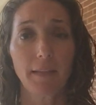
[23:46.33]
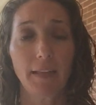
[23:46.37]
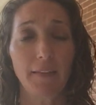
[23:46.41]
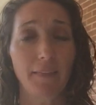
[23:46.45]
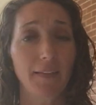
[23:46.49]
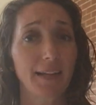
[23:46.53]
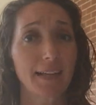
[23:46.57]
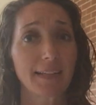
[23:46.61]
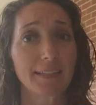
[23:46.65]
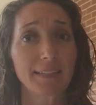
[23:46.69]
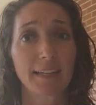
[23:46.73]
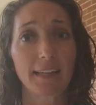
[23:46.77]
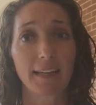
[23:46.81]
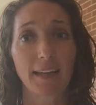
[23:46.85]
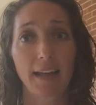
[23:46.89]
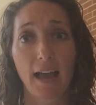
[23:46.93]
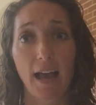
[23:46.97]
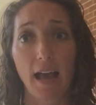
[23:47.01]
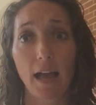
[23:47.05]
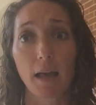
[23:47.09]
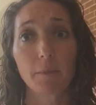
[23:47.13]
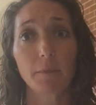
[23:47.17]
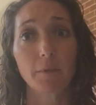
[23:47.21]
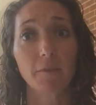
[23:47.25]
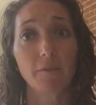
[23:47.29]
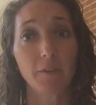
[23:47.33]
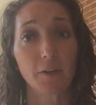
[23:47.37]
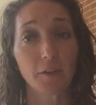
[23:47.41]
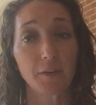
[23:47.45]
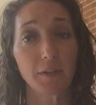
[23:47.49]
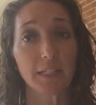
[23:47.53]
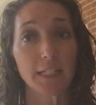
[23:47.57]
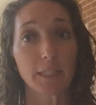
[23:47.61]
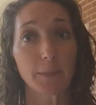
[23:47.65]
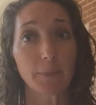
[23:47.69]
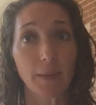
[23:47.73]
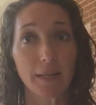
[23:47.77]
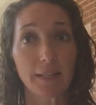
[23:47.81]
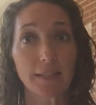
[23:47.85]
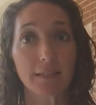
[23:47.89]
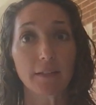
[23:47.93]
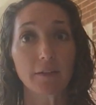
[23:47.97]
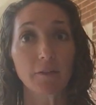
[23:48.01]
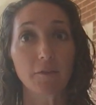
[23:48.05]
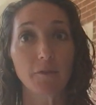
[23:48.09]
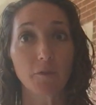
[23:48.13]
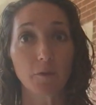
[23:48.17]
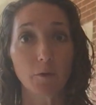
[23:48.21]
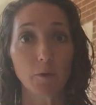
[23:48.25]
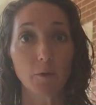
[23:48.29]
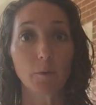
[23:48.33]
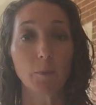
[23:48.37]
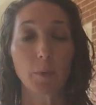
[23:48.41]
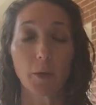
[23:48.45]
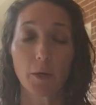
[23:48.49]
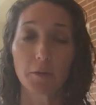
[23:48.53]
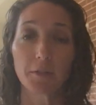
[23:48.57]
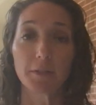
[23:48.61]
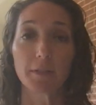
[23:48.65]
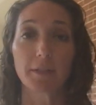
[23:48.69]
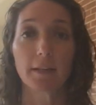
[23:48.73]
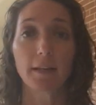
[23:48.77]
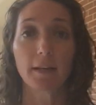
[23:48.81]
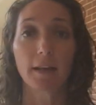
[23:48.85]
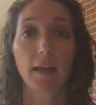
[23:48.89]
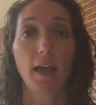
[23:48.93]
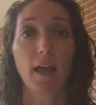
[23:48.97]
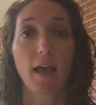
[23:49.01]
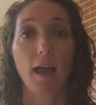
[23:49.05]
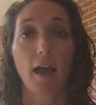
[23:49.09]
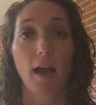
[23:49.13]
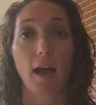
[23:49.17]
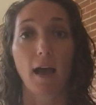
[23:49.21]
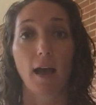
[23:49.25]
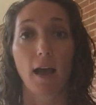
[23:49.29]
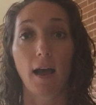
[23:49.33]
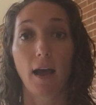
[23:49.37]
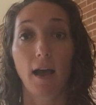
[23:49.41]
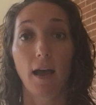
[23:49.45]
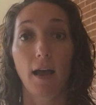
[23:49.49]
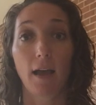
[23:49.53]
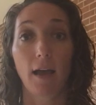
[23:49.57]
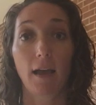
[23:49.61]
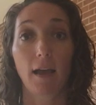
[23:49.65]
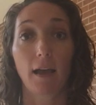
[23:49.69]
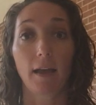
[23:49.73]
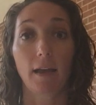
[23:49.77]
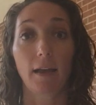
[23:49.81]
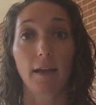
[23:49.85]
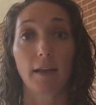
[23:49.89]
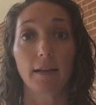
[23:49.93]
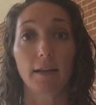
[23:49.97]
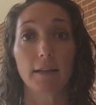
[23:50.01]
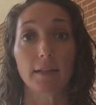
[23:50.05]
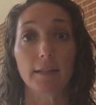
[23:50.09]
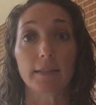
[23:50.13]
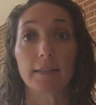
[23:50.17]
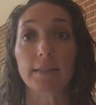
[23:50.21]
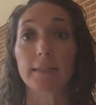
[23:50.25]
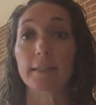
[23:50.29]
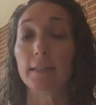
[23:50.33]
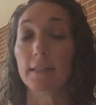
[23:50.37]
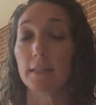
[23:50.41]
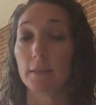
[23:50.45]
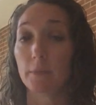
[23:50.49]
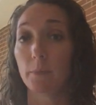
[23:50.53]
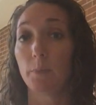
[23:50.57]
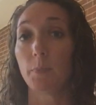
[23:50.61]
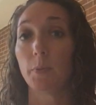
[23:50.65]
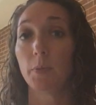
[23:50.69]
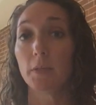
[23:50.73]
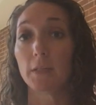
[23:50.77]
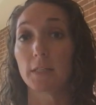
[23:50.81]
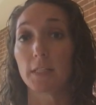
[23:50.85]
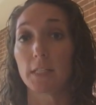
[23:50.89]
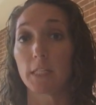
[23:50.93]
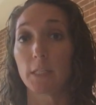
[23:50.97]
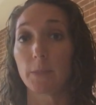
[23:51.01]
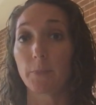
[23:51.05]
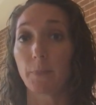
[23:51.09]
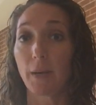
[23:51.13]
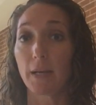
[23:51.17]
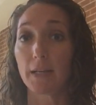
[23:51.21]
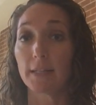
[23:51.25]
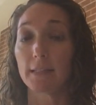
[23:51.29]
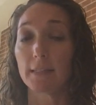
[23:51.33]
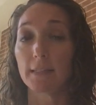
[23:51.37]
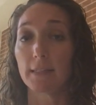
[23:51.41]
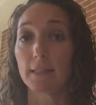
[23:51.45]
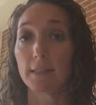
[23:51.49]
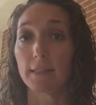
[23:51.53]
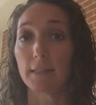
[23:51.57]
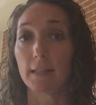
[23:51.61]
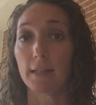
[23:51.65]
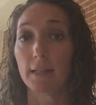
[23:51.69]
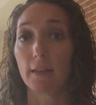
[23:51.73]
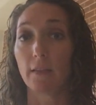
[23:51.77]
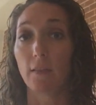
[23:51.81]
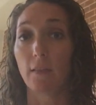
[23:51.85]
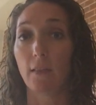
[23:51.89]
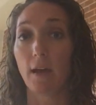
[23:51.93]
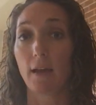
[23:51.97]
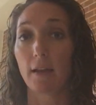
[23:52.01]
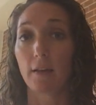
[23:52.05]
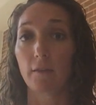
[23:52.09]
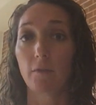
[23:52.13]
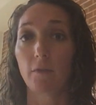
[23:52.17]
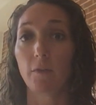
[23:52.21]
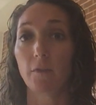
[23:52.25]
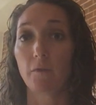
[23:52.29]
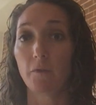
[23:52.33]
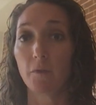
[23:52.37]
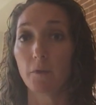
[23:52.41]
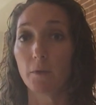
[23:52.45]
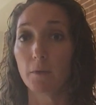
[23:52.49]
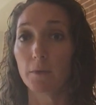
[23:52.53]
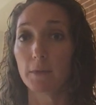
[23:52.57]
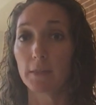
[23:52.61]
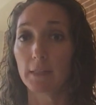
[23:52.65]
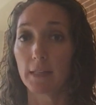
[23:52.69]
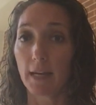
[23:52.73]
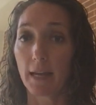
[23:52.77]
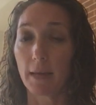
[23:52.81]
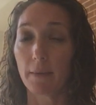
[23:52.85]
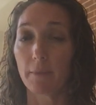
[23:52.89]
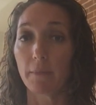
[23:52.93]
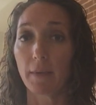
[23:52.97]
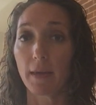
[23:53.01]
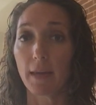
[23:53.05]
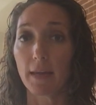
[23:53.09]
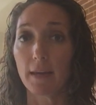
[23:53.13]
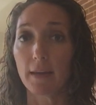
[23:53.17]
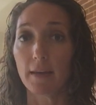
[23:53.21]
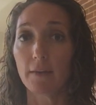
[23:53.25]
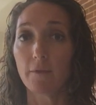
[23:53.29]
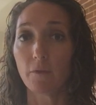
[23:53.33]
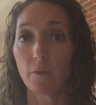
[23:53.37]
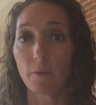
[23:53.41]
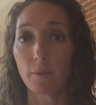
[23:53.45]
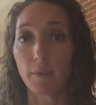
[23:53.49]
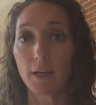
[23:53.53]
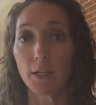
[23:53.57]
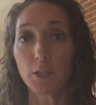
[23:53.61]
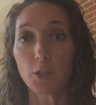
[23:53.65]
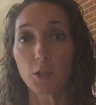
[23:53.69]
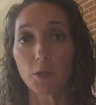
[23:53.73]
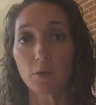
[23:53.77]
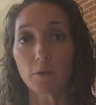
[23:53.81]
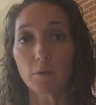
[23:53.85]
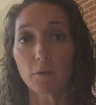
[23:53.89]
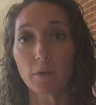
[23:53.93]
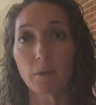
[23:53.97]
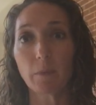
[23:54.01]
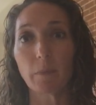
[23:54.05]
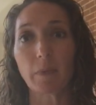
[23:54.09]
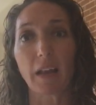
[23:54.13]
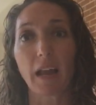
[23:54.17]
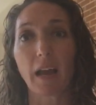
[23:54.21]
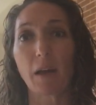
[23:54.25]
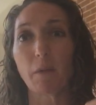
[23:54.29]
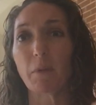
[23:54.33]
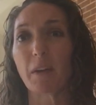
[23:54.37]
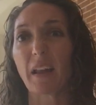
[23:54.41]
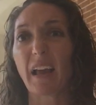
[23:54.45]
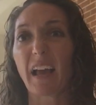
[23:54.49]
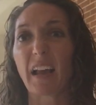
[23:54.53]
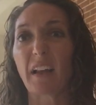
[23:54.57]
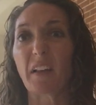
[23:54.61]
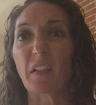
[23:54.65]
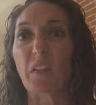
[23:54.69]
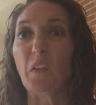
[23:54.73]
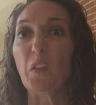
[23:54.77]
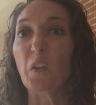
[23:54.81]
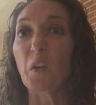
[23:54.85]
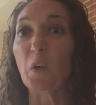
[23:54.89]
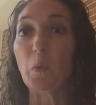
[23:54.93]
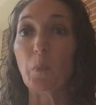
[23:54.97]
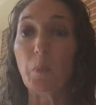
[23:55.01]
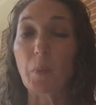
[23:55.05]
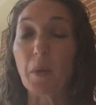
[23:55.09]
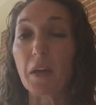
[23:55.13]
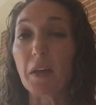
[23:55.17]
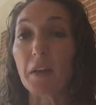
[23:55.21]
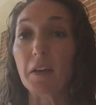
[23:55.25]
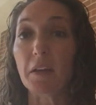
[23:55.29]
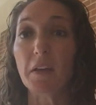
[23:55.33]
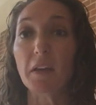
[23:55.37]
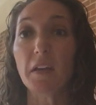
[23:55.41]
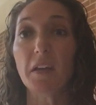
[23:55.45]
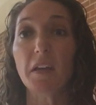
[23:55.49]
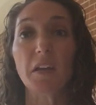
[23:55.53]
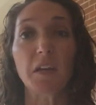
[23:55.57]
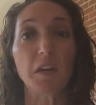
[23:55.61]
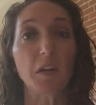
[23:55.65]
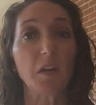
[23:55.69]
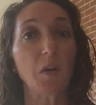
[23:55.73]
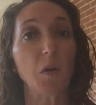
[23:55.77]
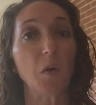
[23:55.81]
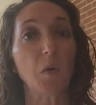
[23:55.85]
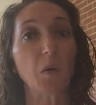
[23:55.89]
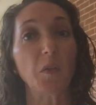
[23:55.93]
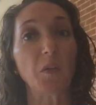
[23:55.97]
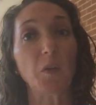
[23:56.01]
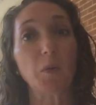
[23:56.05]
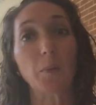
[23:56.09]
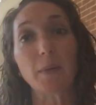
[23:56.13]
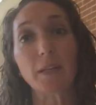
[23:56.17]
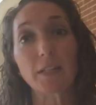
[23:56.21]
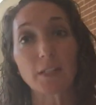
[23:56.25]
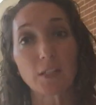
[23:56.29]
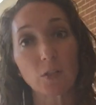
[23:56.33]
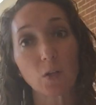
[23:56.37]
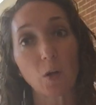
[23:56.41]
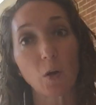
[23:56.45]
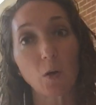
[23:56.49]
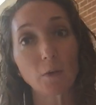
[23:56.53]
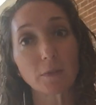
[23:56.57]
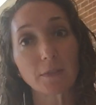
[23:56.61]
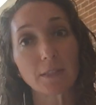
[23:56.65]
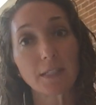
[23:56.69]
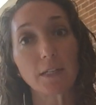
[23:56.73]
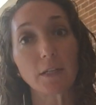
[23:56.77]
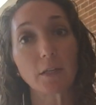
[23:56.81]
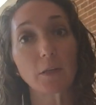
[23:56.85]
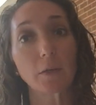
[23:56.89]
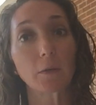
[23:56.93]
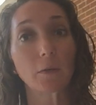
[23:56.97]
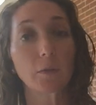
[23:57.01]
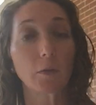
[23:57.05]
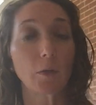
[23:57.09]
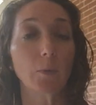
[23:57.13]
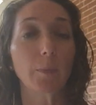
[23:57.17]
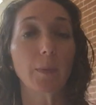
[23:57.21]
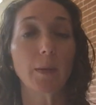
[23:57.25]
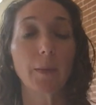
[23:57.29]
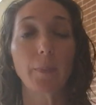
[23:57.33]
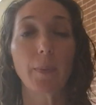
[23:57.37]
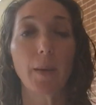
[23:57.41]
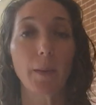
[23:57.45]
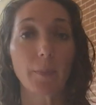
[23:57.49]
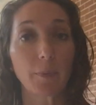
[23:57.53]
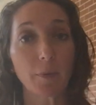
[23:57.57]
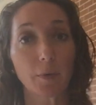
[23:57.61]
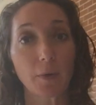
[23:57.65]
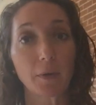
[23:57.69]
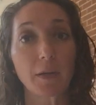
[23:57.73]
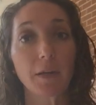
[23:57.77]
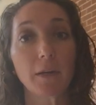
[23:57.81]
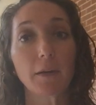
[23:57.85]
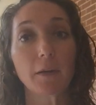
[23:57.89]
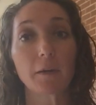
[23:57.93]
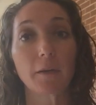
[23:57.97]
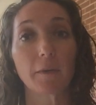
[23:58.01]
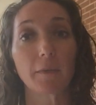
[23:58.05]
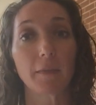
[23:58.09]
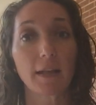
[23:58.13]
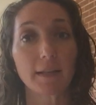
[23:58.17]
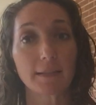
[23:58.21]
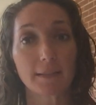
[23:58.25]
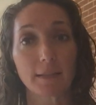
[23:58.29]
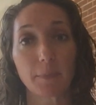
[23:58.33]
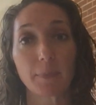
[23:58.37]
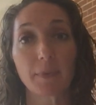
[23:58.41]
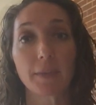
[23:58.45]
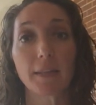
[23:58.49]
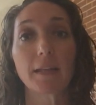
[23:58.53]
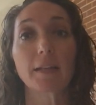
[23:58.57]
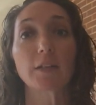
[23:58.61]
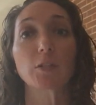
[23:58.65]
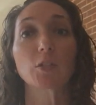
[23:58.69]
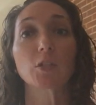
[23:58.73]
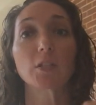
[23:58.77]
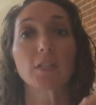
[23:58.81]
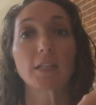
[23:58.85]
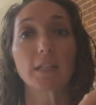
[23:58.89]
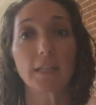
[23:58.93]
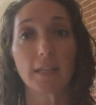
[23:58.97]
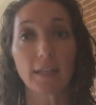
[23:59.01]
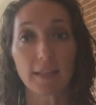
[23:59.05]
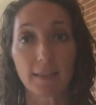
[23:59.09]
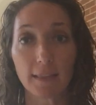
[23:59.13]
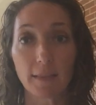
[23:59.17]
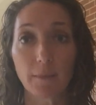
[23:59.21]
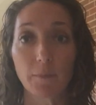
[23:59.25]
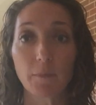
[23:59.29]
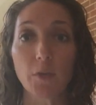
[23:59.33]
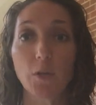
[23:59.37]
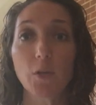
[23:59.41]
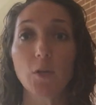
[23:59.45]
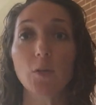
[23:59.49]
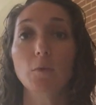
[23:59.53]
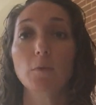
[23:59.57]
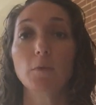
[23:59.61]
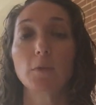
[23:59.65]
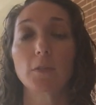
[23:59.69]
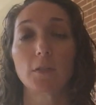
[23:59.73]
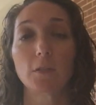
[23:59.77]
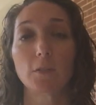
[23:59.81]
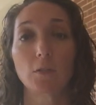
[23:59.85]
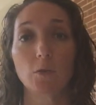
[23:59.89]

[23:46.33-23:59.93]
Like I said, I'm a very spicy food person. I didn't put spices in a lot of the foods that I made for my children, but I would add a little bit, you know, a little bit of salt here, a little bit of pepper here, that type of thing, just to get them used